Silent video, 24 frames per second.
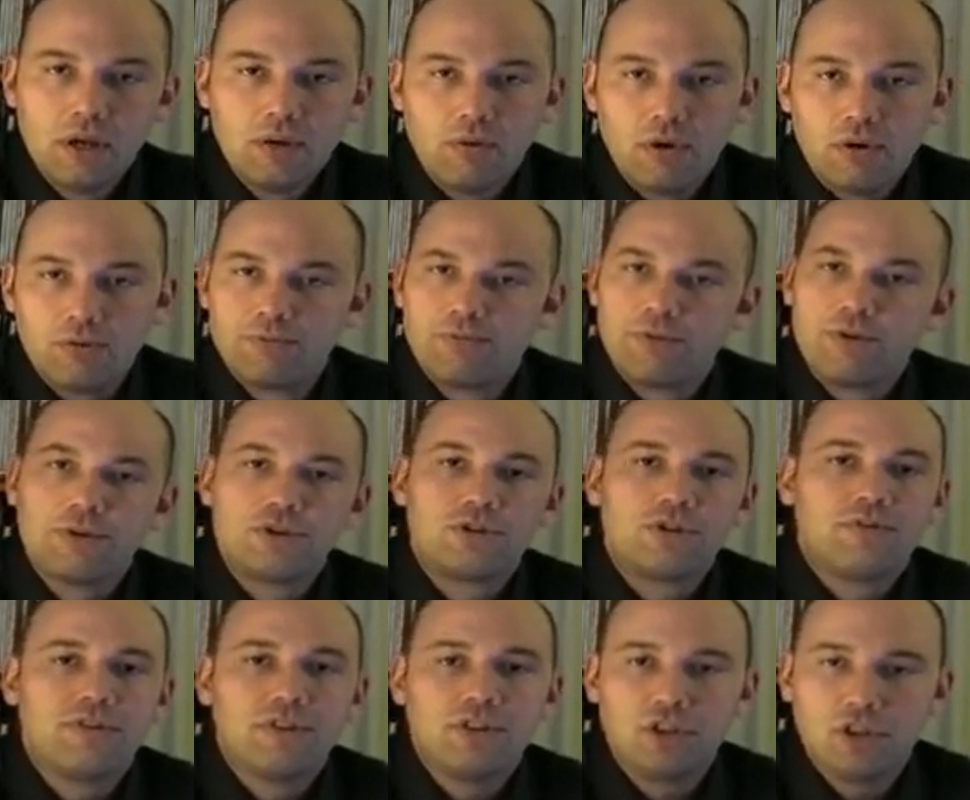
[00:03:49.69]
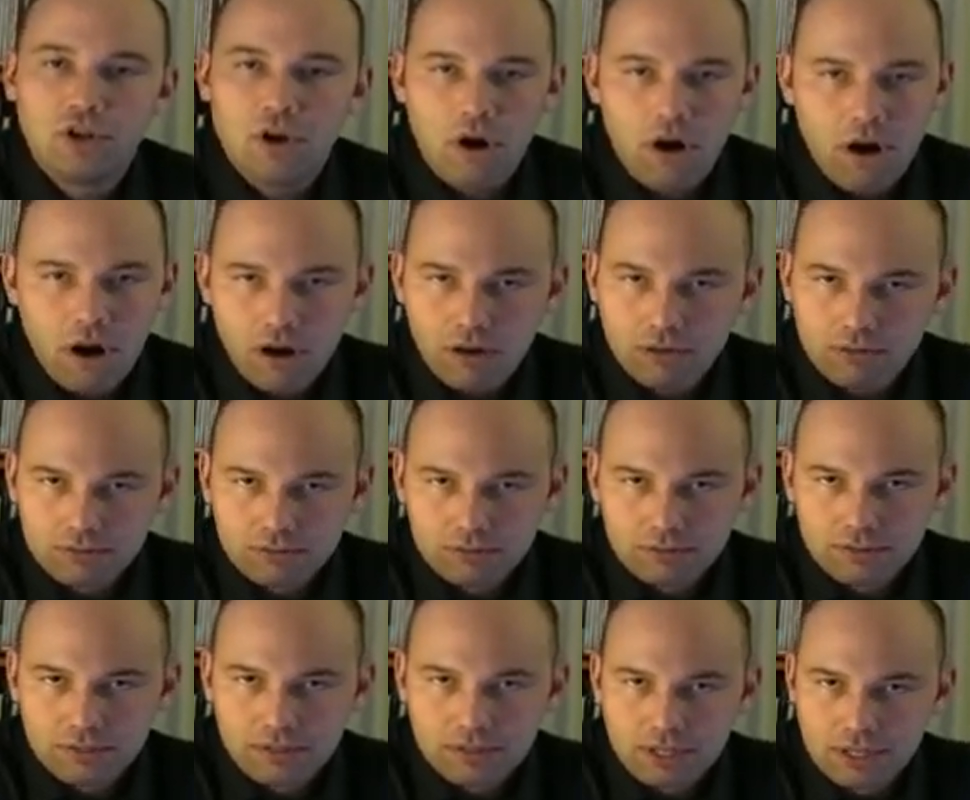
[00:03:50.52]
Well, first you visit R,
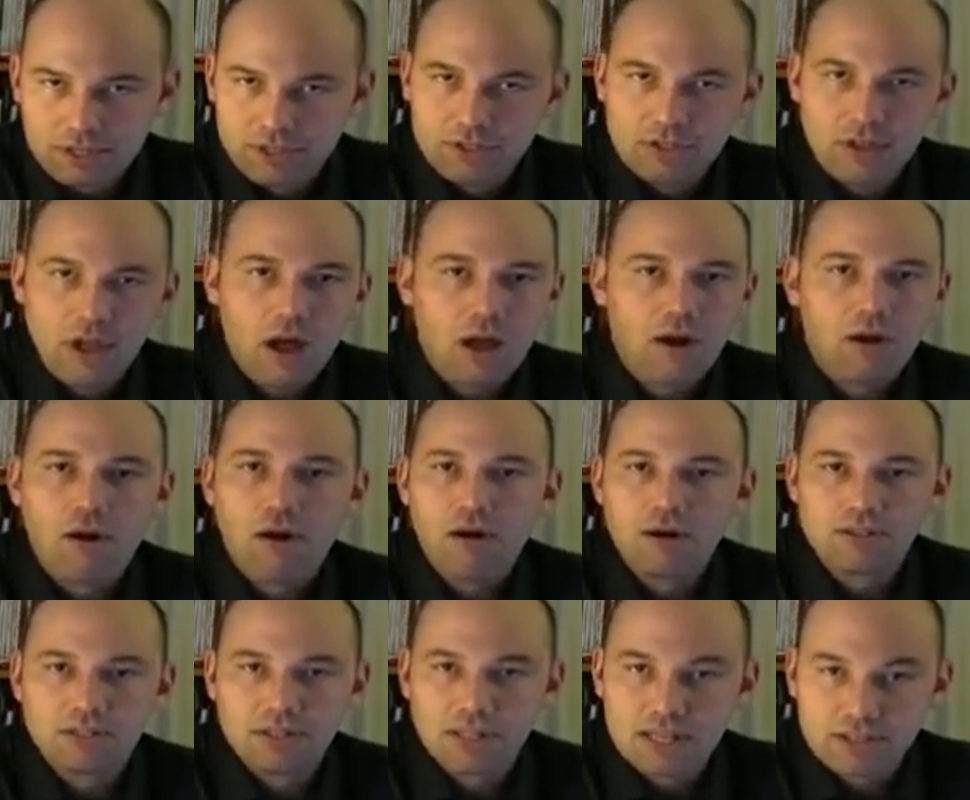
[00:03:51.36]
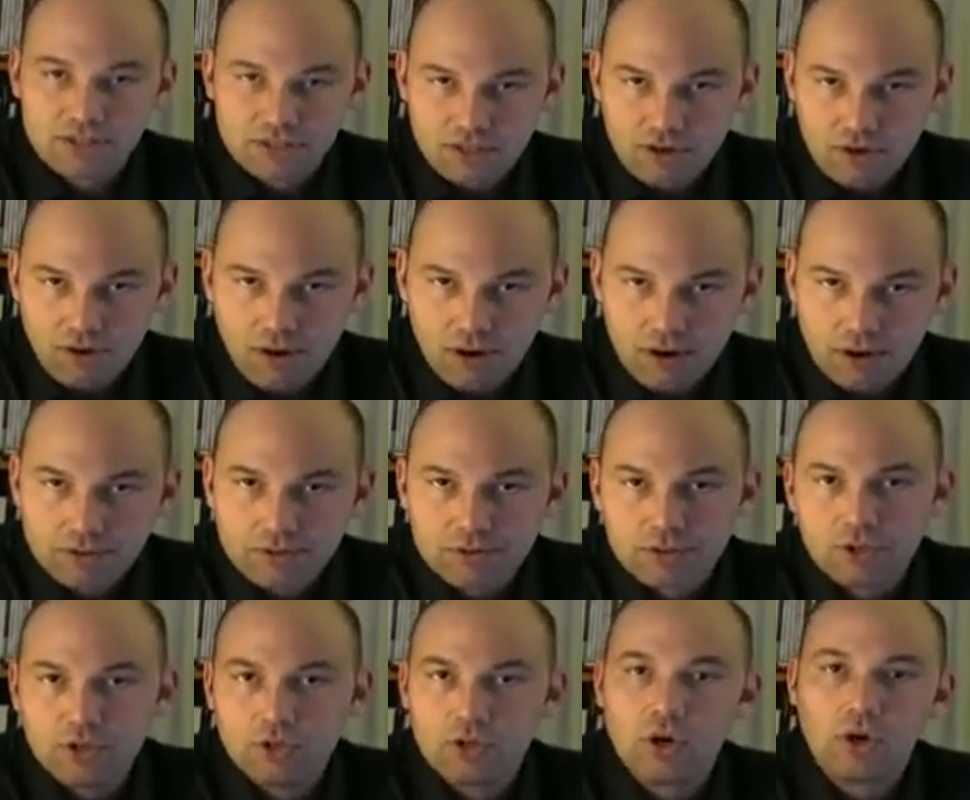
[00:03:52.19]
it's not R, it's less than R.
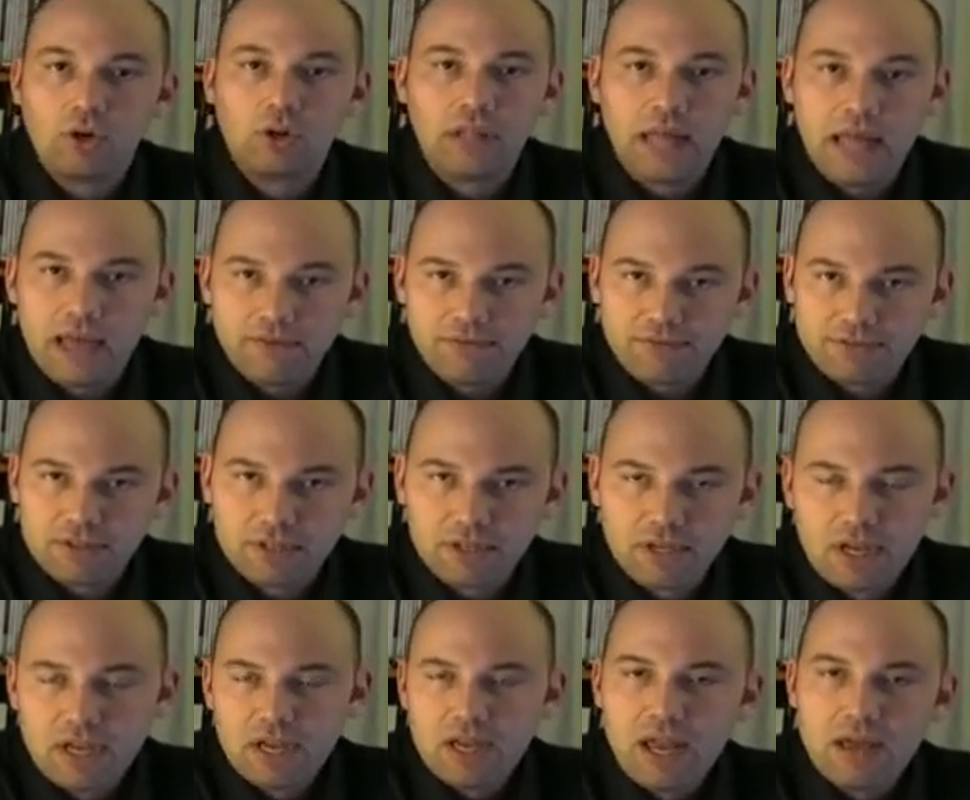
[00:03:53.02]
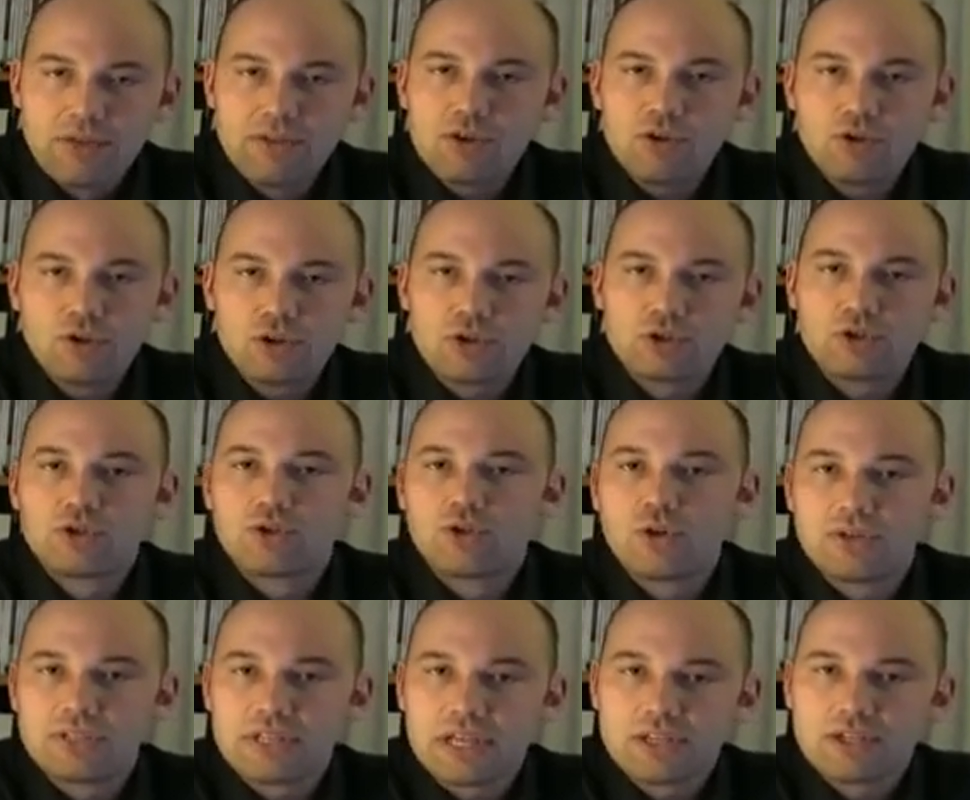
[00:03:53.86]
So you go left, and then you just
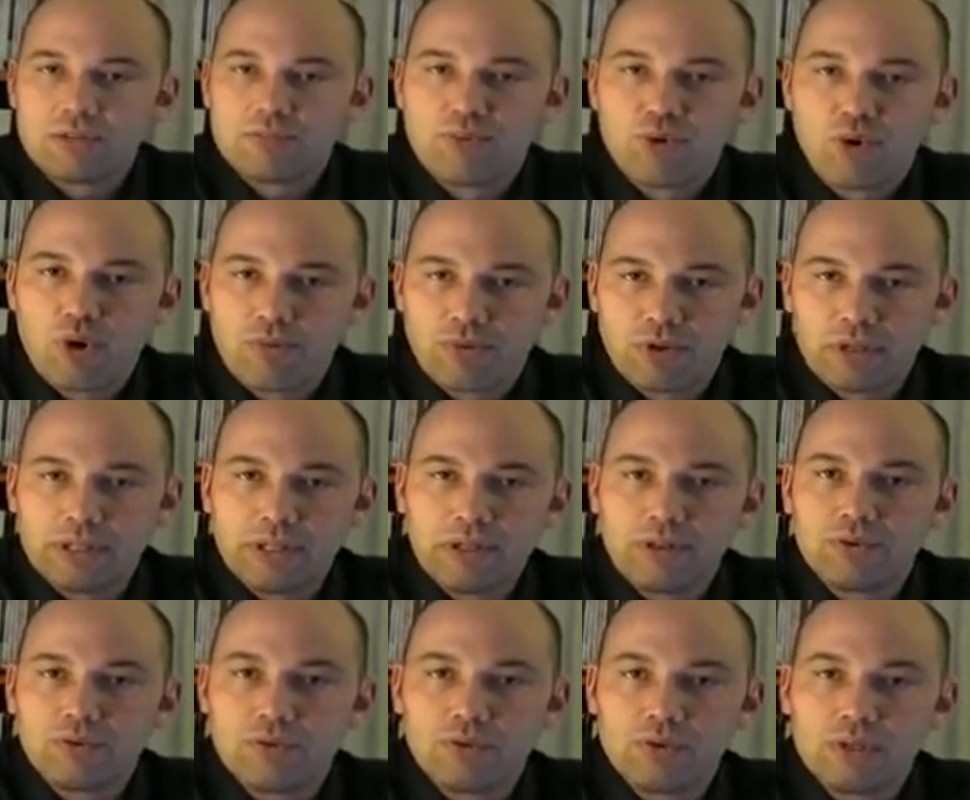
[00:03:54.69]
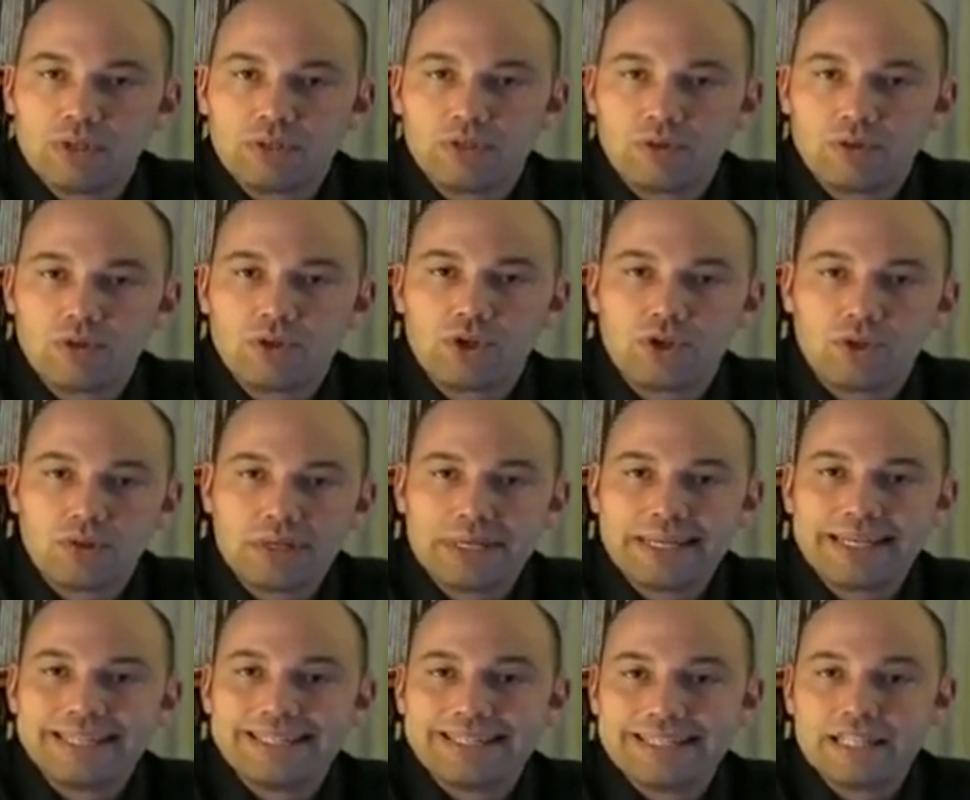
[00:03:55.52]
search as appropriately through the search
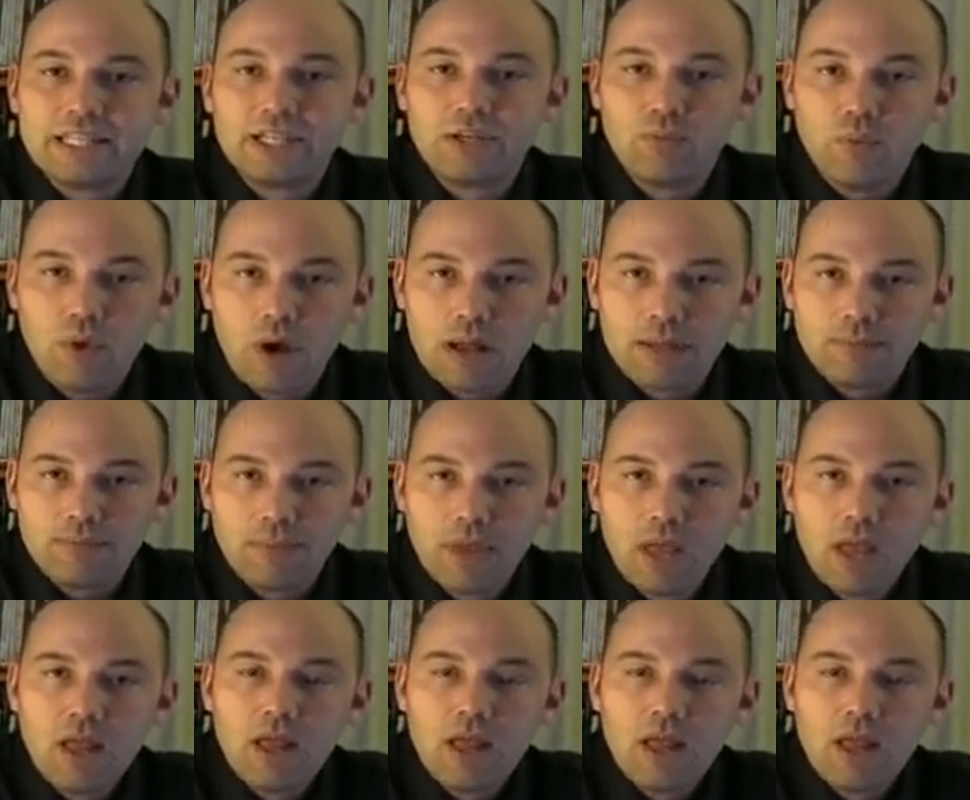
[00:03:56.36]
tree T1.